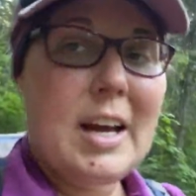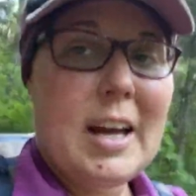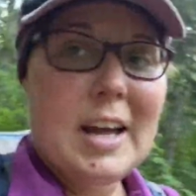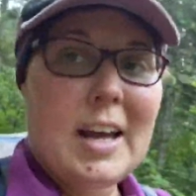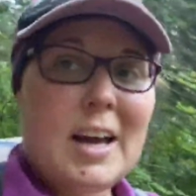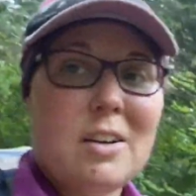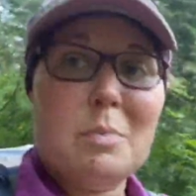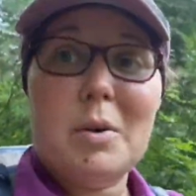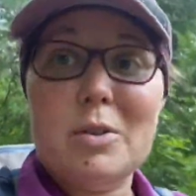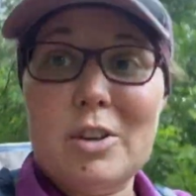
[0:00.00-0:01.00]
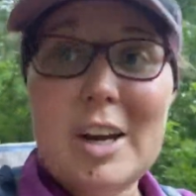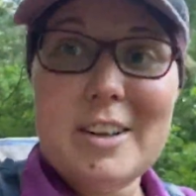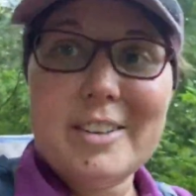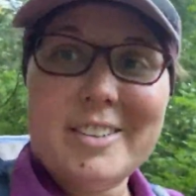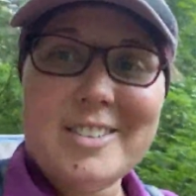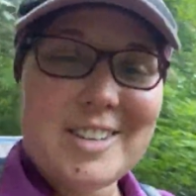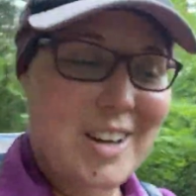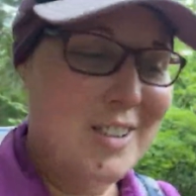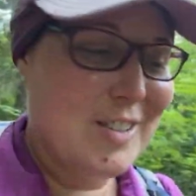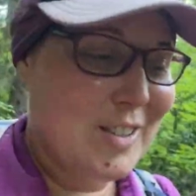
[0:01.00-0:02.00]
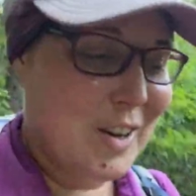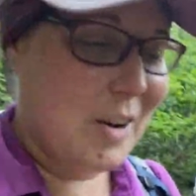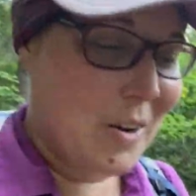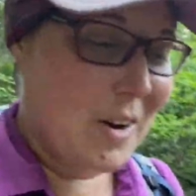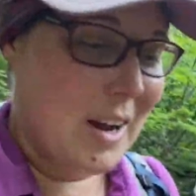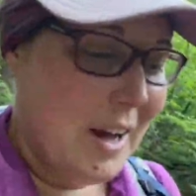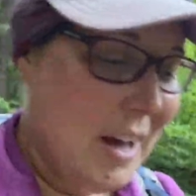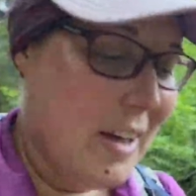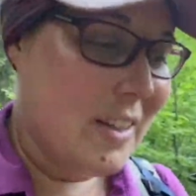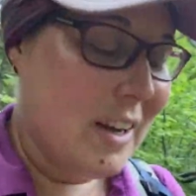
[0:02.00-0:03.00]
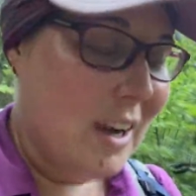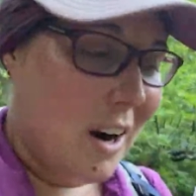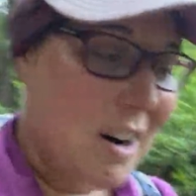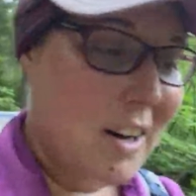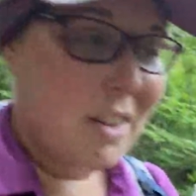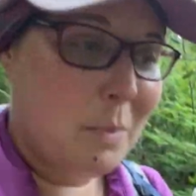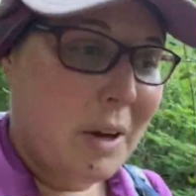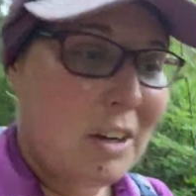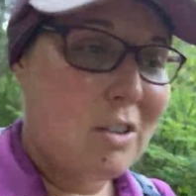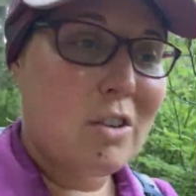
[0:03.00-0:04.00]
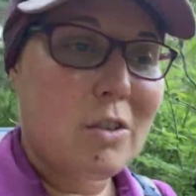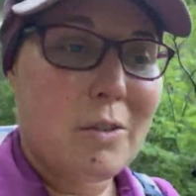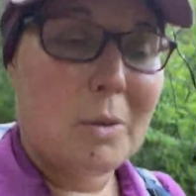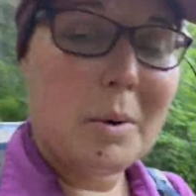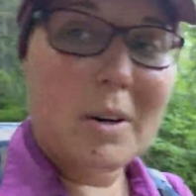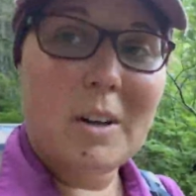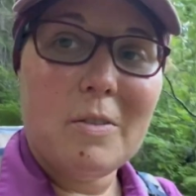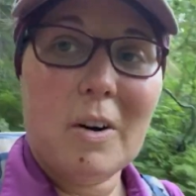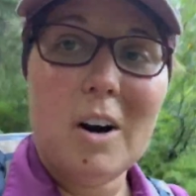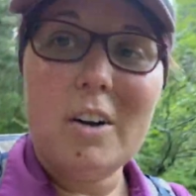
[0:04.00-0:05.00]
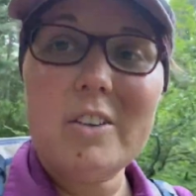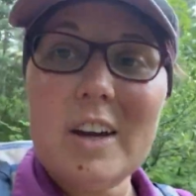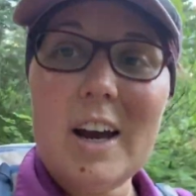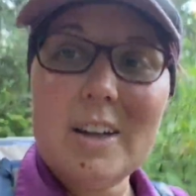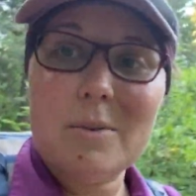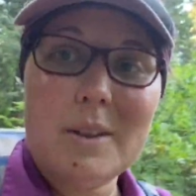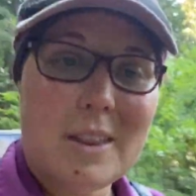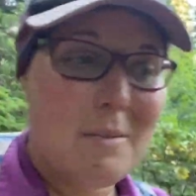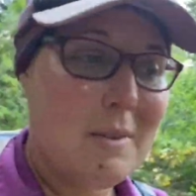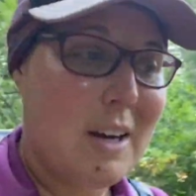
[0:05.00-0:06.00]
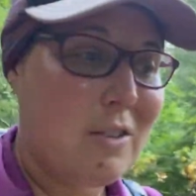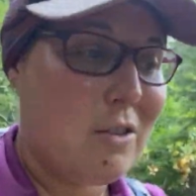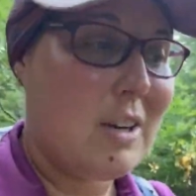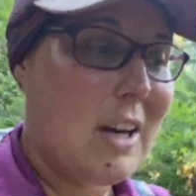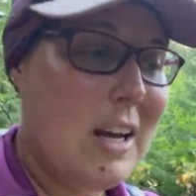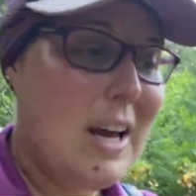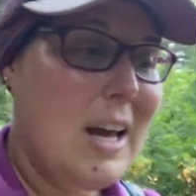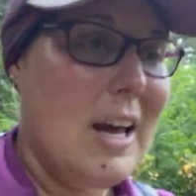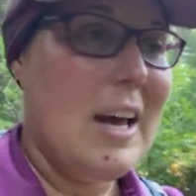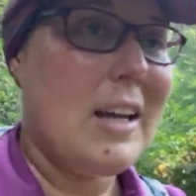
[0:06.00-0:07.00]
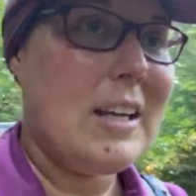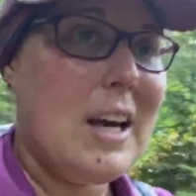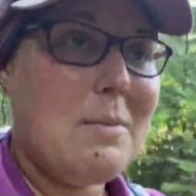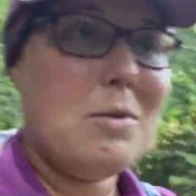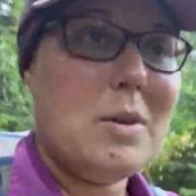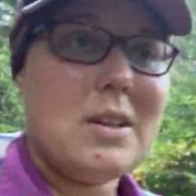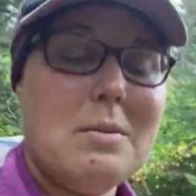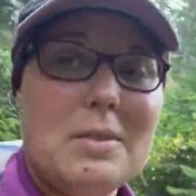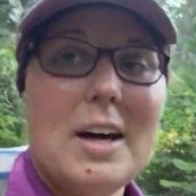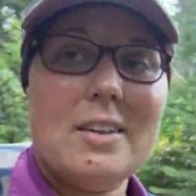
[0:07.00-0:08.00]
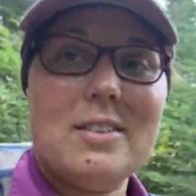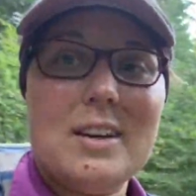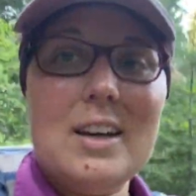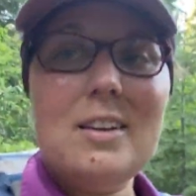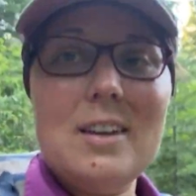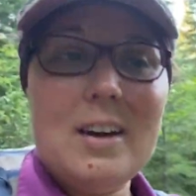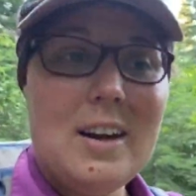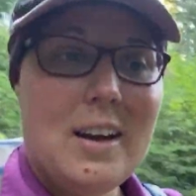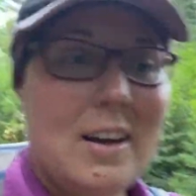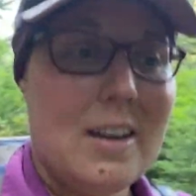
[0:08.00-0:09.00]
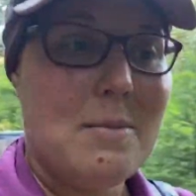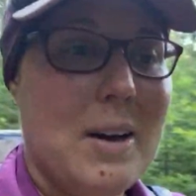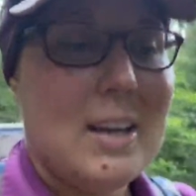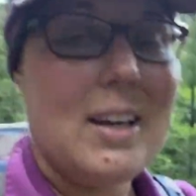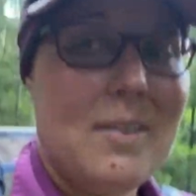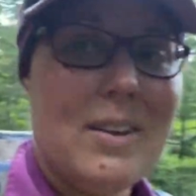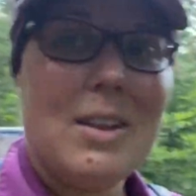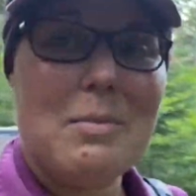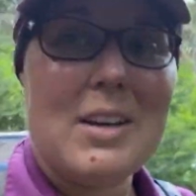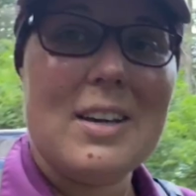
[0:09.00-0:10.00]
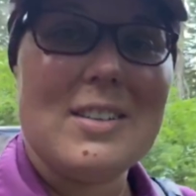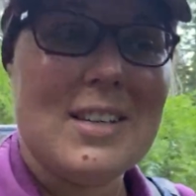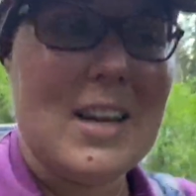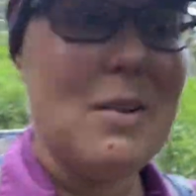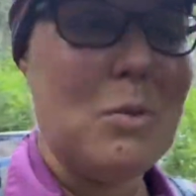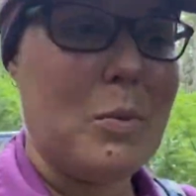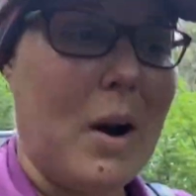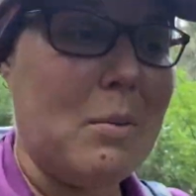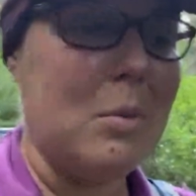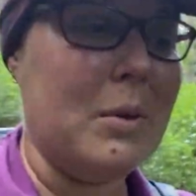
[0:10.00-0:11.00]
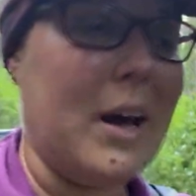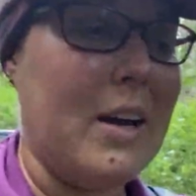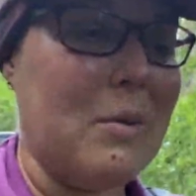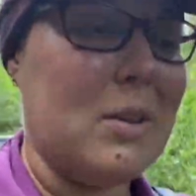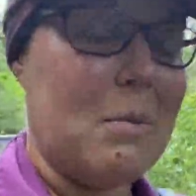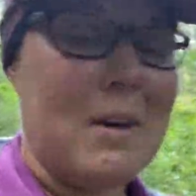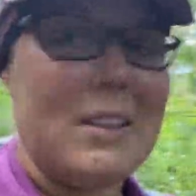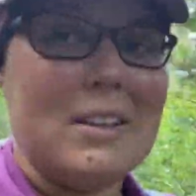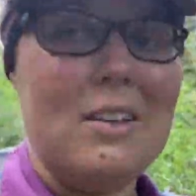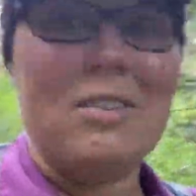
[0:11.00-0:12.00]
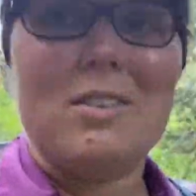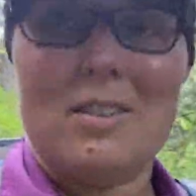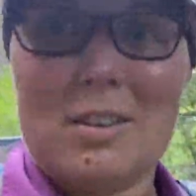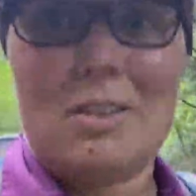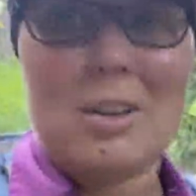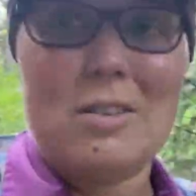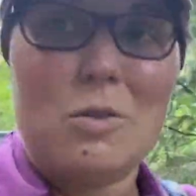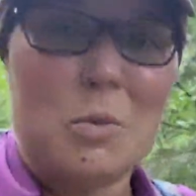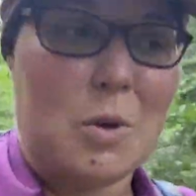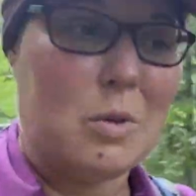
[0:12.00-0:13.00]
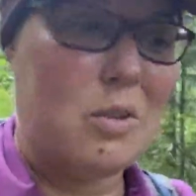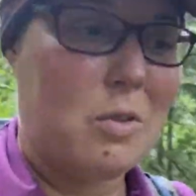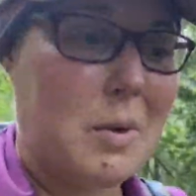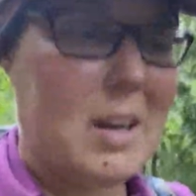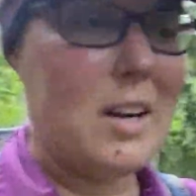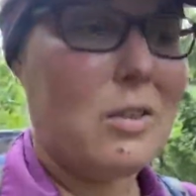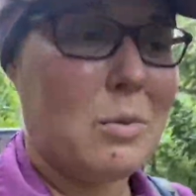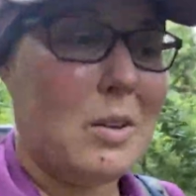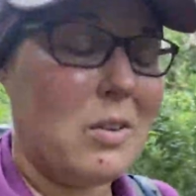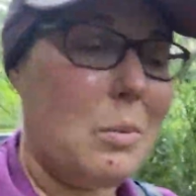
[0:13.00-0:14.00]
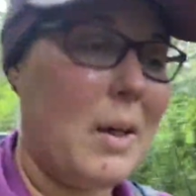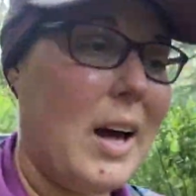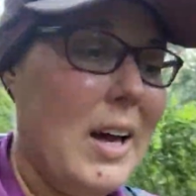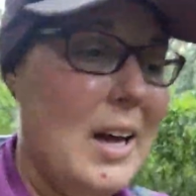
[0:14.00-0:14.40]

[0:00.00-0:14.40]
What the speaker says: and Bojangles. So they are in the pictures for Burney Falls. I hiked with them yesterday and camped with them last night, and I'm hiking with them again today, and we'll probably hike with them at least until Dunsmuir, which is my next resupply,